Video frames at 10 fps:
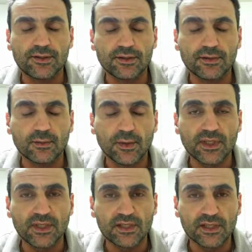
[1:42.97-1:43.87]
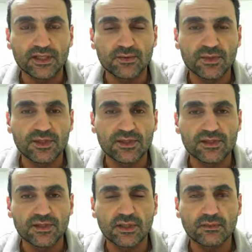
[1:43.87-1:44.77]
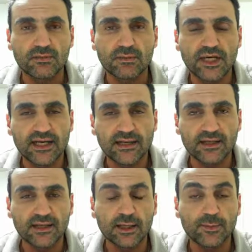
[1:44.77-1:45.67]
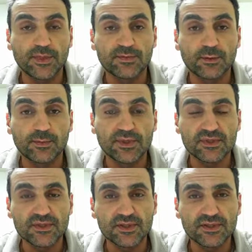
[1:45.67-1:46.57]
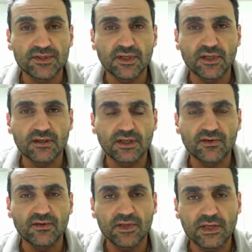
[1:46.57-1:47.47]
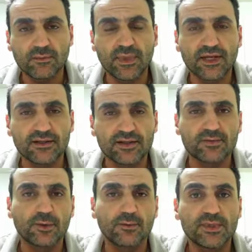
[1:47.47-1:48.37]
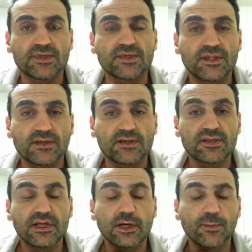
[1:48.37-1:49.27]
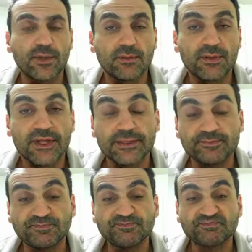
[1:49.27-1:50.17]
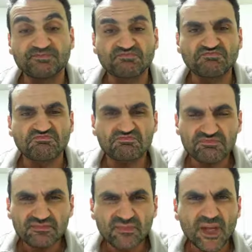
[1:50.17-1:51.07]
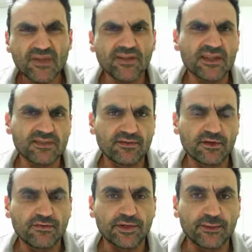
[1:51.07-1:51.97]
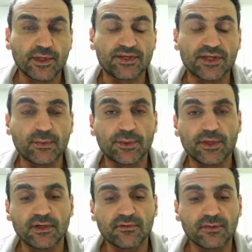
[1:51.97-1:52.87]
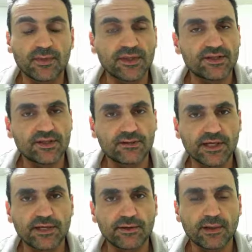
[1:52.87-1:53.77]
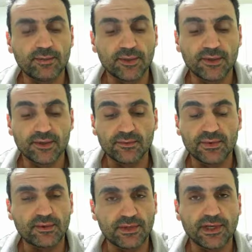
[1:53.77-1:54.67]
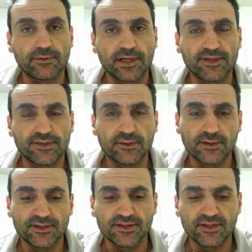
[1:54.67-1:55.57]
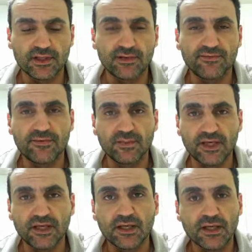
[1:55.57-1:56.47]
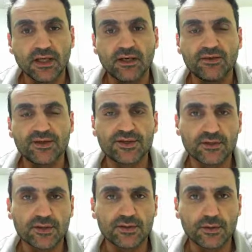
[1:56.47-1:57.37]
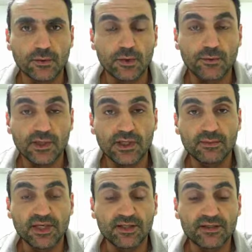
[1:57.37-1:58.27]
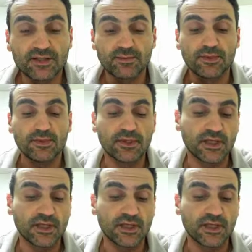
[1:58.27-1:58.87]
doing what he does, which is marketing and helping small businesses, and giving that back to small business owners to help them. Now, I think that's a very, very quick summary of it, but it's a great, great book with great, great stories in it. And for me, the stories were what really made this book.